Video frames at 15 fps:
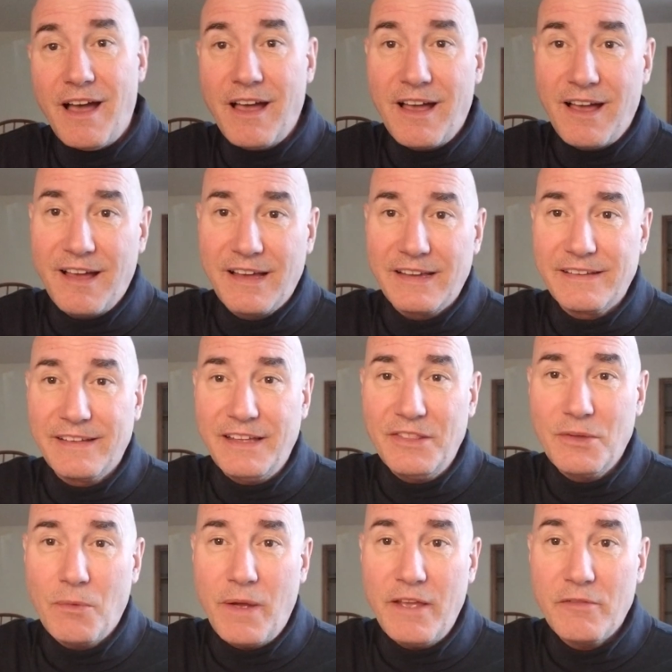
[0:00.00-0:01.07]
uh, in
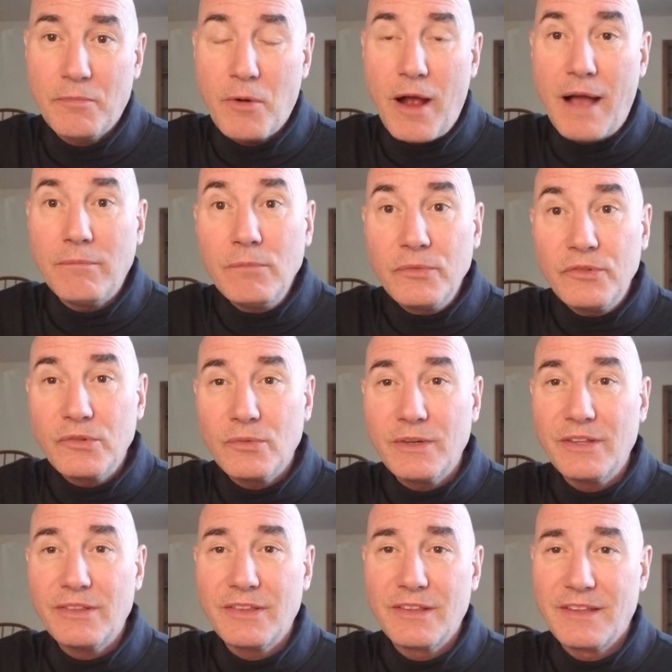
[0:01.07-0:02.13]
the way of problems
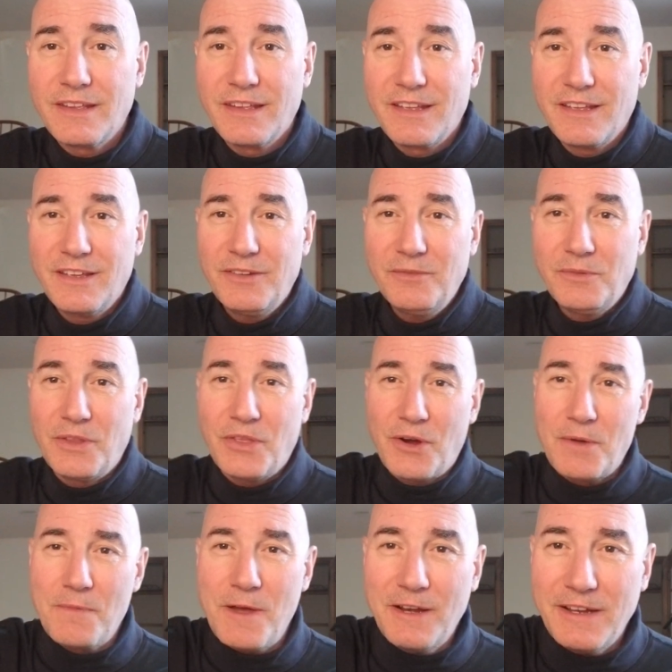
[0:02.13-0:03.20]
with, with
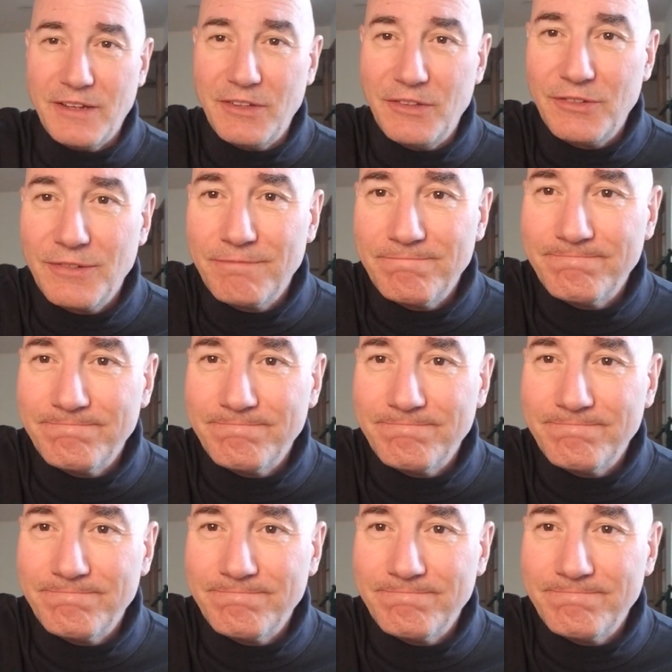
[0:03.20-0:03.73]
harmonicas.